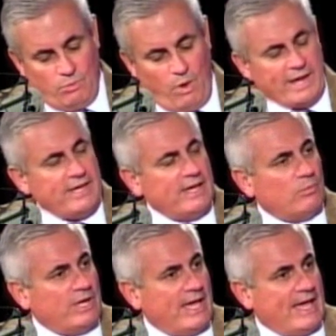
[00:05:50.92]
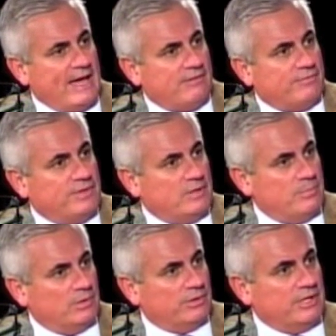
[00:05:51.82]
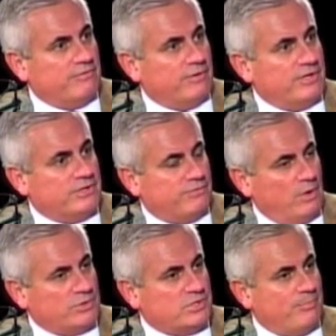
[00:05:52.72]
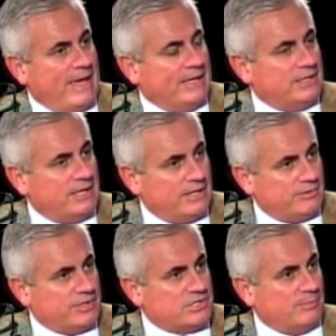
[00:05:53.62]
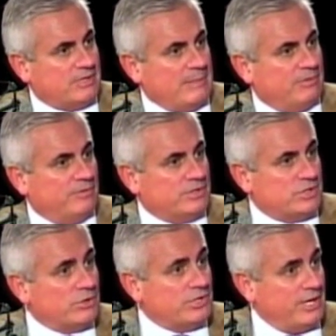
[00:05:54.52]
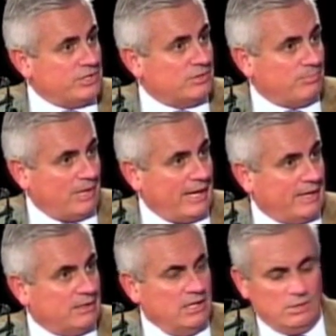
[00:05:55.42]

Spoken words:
Why can't we have the ability for these folks to band together in some type of association plan,